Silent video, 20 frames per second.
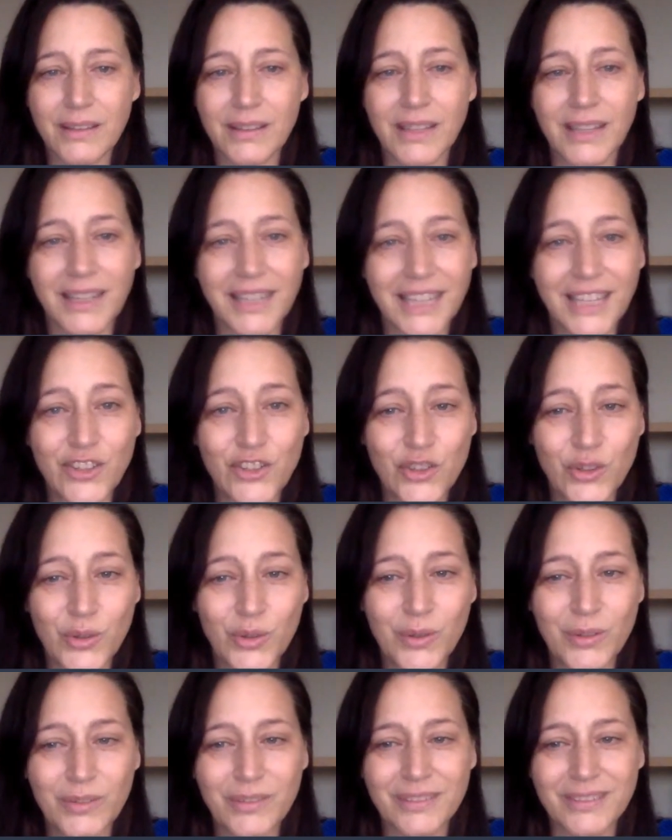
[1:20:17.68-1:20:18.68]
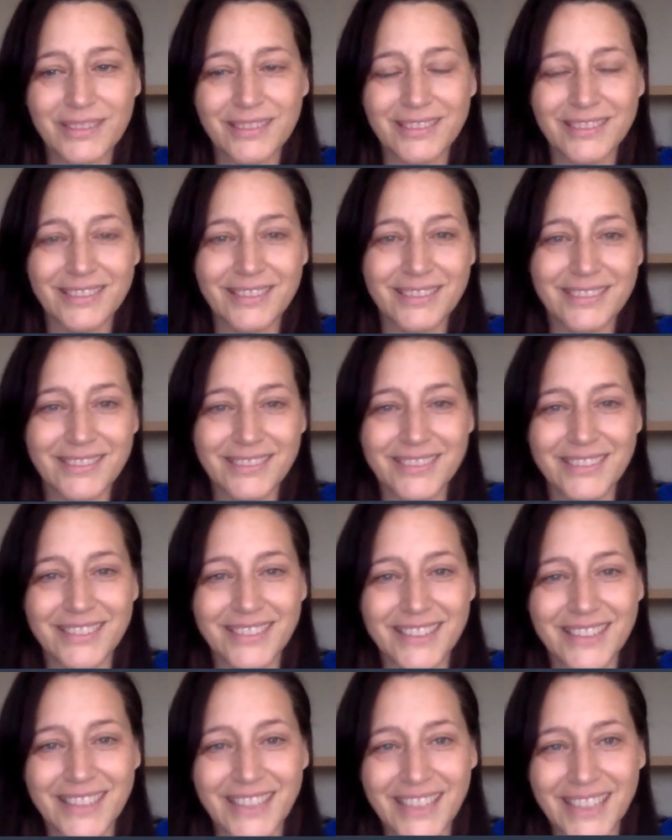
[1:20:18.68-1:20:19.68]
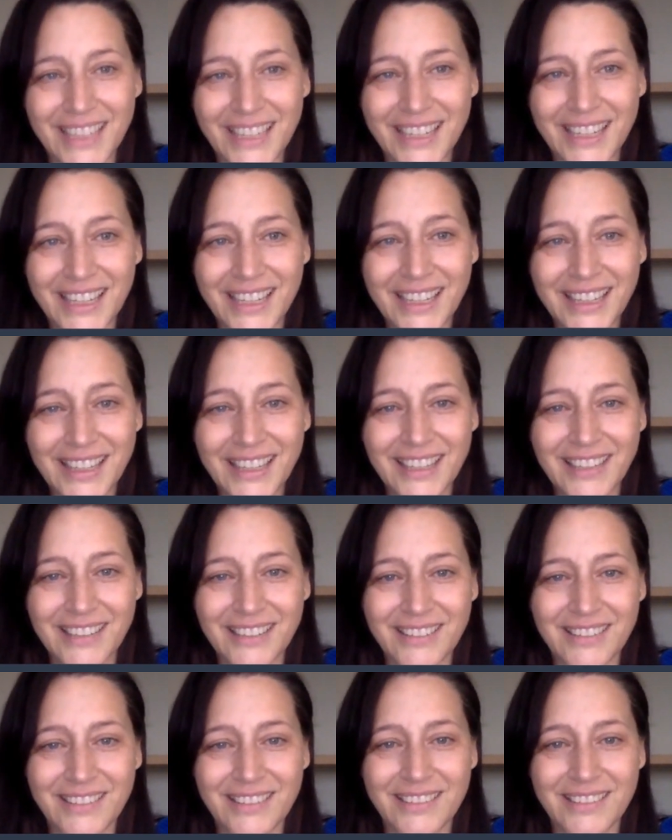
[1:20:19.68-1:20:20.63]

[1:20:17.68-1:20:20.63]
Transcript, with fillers: that need you, that need healing,